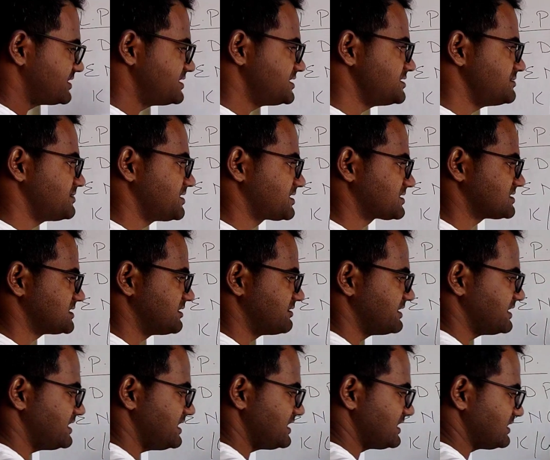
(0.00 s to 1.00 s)
30 marks. Now
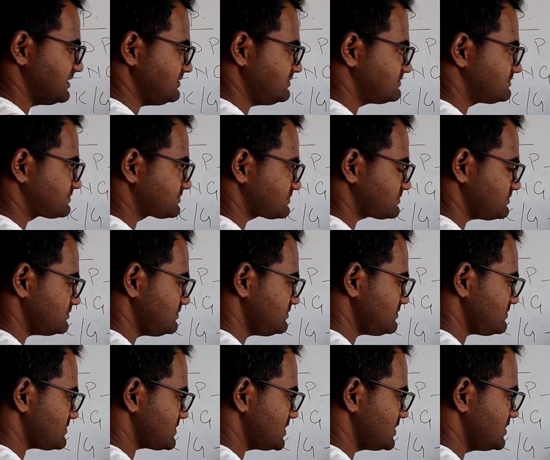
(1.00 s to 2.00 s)
again,
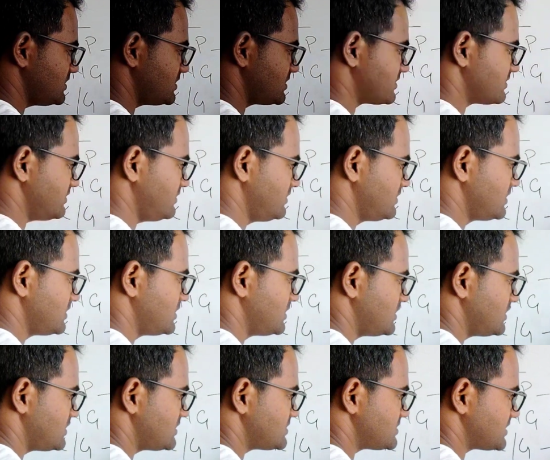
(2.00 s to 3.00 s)
here
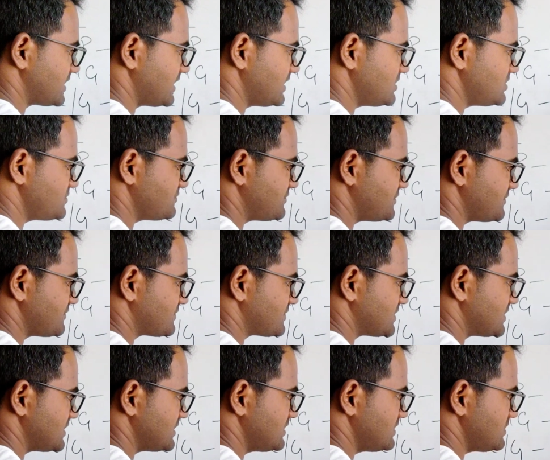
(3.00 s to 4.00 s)
10 to
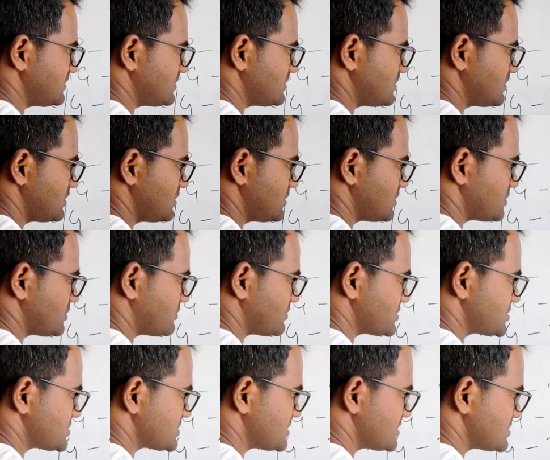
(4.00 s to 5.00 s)
15
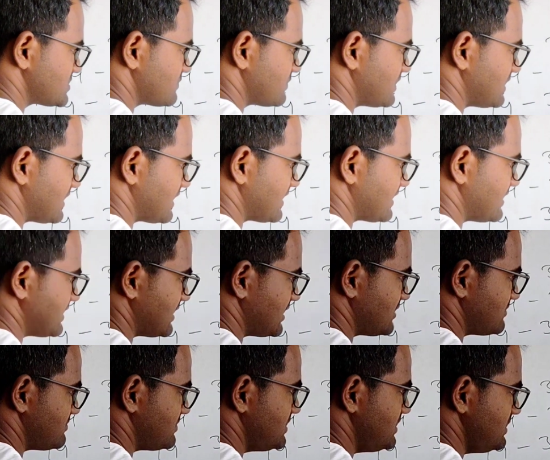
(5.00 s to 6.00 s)
questions will
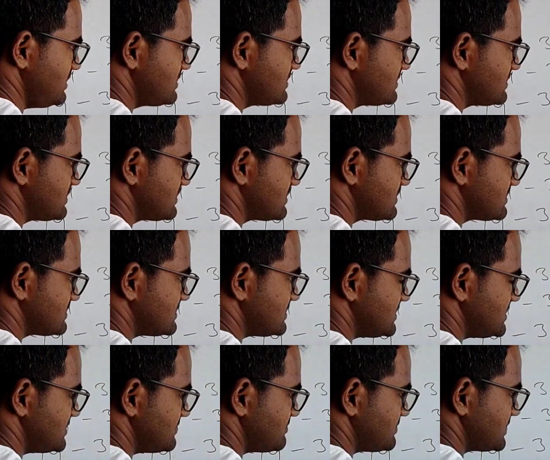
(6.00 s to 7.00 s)
again be
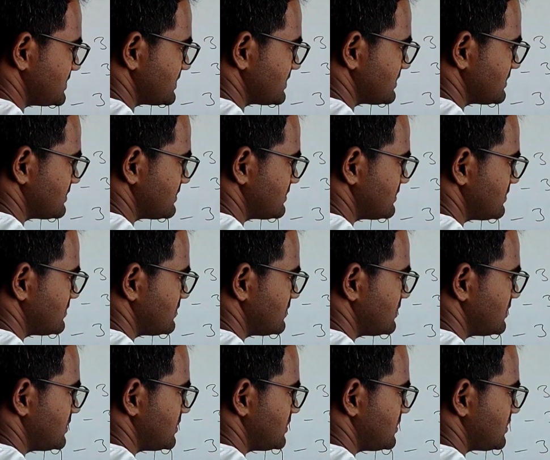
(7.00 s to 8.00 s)
CDP,
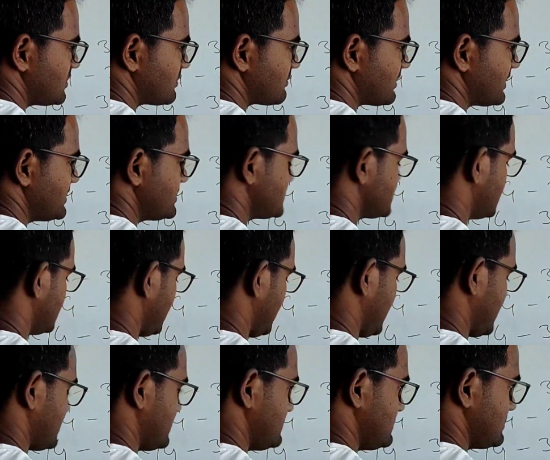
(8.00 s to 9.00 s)
alright?
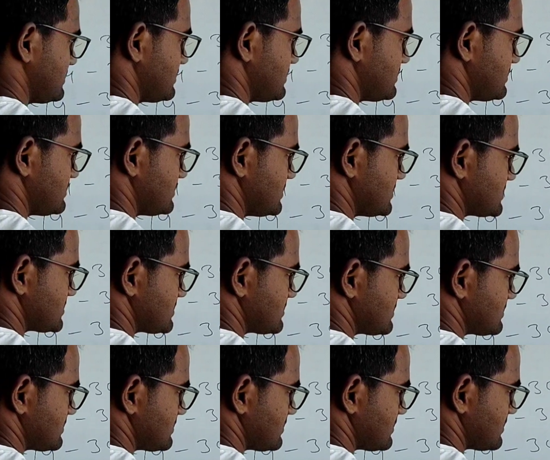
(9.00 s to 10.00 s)
And this
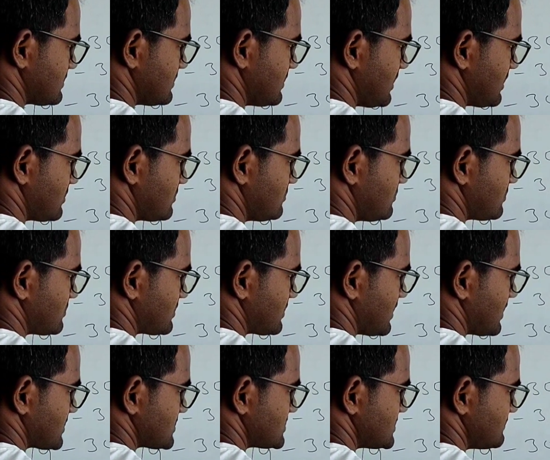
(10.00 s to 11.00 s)
Garo or
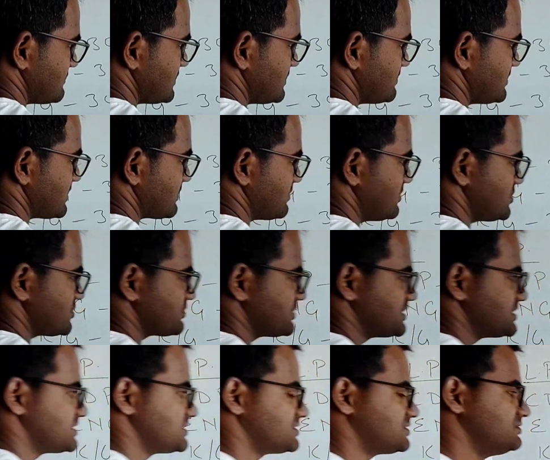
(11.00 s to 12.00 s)
Khasi will be around
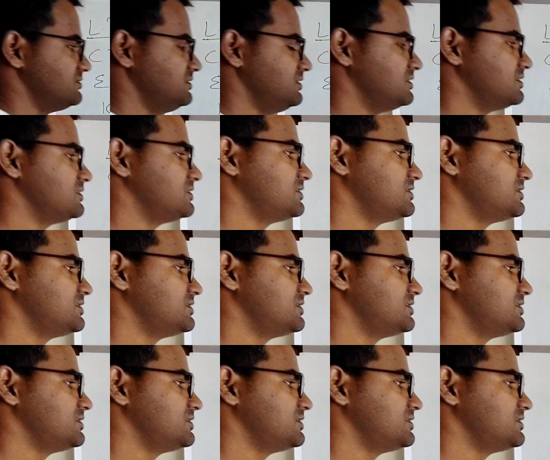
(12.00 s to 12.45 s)
20 to